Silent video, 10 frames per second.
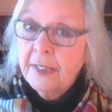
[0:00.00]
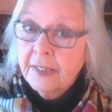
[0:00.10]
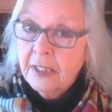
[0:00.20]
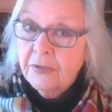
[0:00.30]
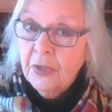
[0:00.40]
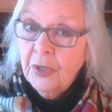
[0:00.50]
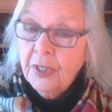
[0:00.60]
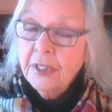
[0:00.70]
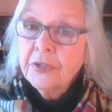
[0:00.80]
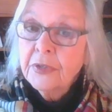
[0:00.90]
This is
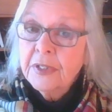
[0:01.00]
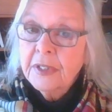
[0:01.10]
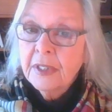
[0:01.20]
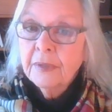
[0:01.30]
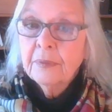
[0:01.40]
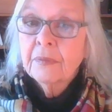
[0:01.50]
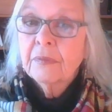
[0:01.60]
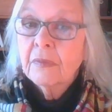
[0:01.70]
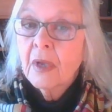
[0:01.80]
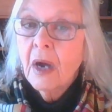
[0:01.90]
very interesting.
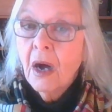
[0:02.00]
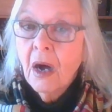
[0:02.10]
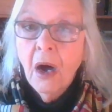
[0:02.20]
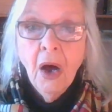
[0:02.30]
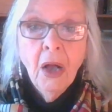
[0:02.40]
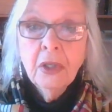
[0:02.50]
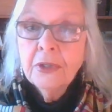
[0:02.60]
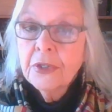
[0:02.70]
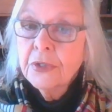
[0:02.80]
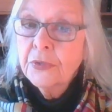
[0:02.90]

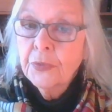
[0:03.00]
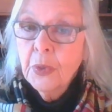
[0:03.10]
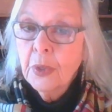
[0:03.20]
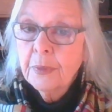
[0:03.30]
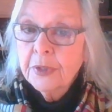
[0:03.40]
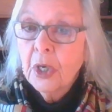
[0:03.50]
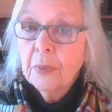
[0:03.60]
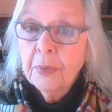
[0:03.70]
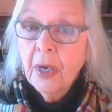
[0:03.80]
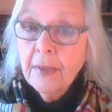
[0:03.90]
All of those forms
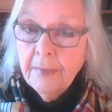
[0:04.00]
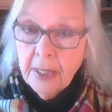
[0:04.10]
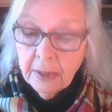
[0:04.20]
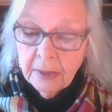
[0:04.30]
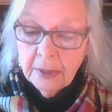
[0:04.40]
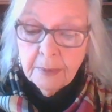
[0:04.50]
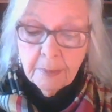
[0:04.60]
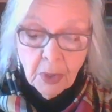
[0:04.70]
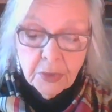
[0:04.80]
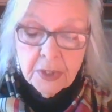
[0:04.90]
are
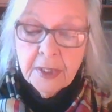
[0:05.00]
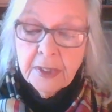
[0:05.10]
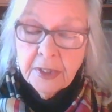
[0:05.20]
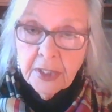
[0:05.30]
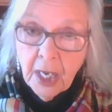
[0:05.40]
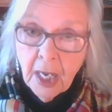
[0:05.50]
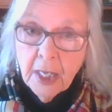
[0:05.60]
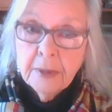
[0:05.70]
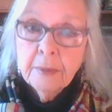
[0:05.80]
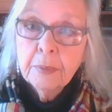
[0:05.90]
mostly
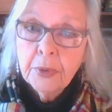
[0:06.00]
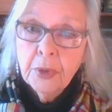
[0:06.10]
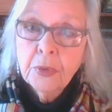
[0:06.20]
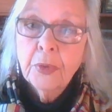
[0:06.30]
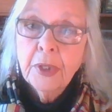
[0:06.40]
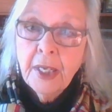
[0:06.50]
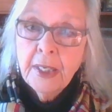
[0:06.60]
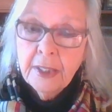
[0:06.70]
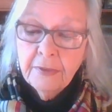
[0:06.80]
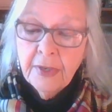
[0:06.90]

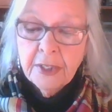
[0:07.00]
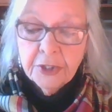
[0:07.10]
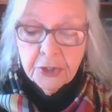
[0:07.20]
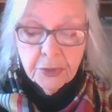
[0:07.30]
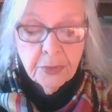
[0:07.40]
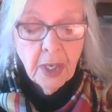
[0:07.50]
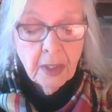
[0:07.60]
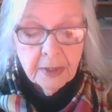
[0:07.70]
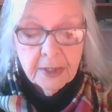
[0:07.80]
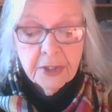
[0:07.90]
non-procreative and do
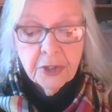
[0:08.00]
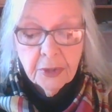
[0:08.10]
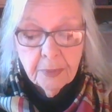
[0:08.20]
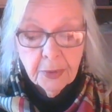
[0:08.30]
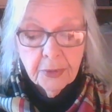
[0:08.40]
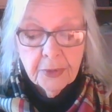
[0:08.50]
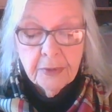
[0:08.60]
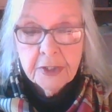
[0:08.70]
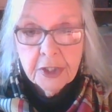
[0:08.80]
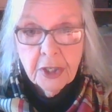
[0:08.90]
not lead to the birth
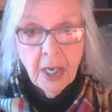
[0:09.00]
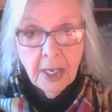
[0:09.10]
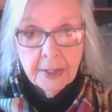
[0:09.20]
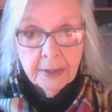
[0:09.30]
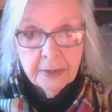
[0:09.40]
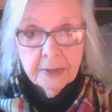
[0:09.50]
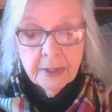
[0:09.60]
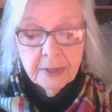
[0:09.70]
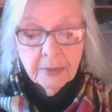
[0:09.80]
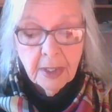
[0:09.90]
of a
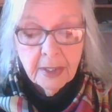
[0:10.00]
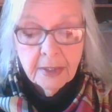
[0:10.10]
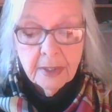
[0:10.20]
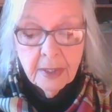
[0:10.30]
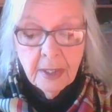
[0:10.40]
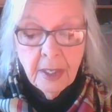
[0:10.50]
child, right?